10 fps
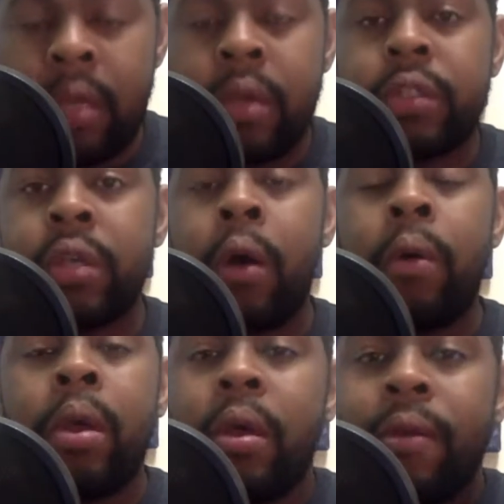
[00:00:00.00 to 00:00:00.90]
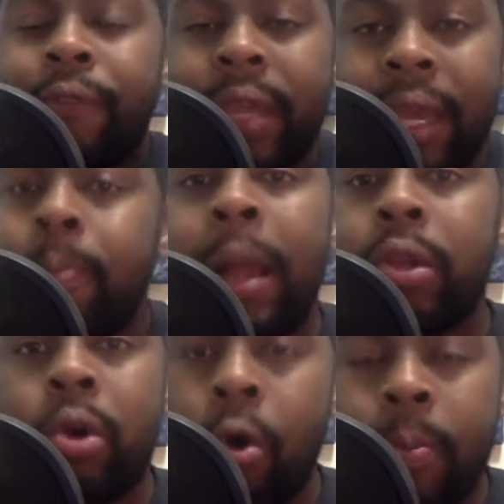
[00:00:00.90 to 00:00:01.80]
So forget about the
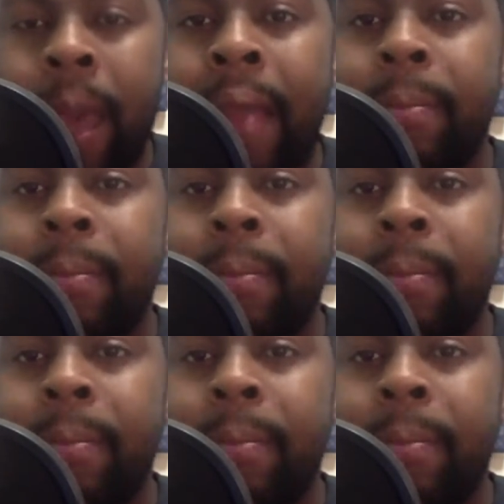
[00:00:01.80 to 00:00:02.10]
quarterback.